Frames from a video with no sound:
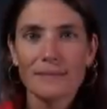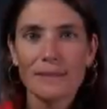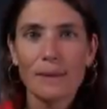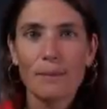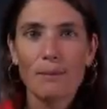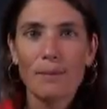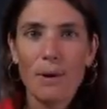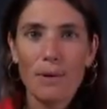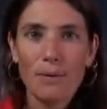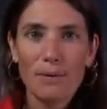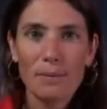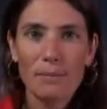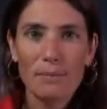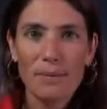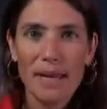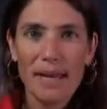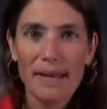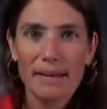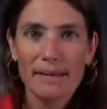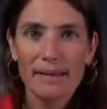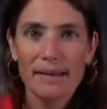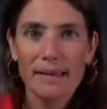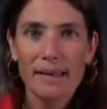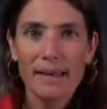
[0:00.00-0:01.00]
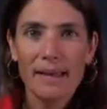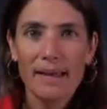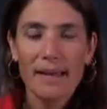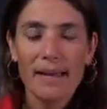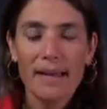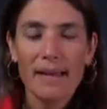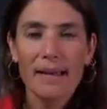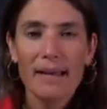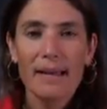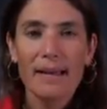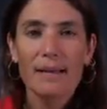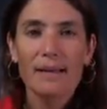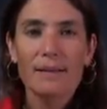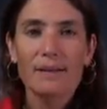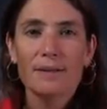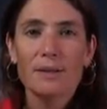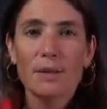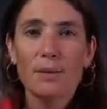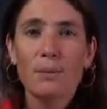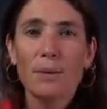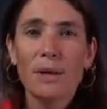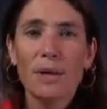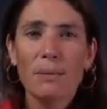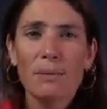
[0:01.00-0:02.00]
Welcome back. So
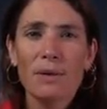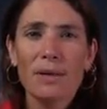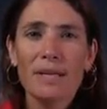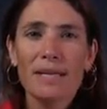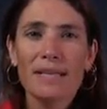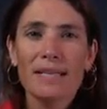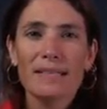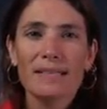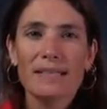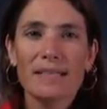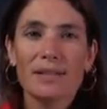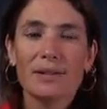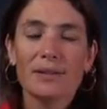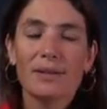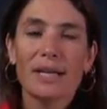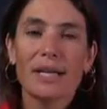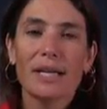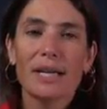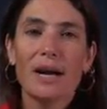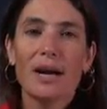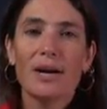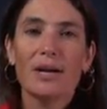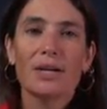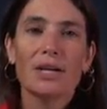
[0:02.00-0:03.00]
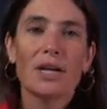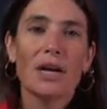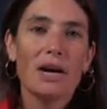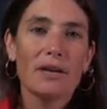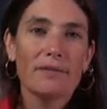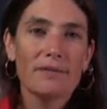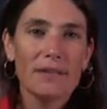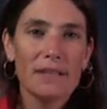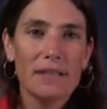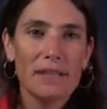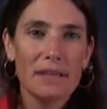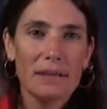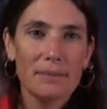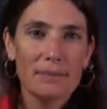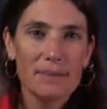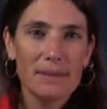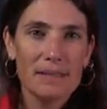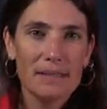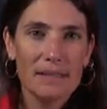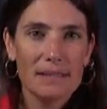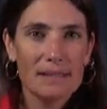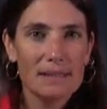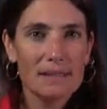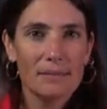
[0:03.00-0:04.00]
we were considering our coffee cup
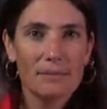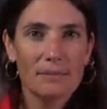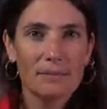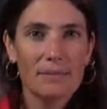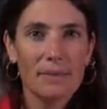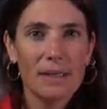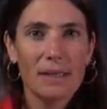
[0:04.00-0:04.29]
system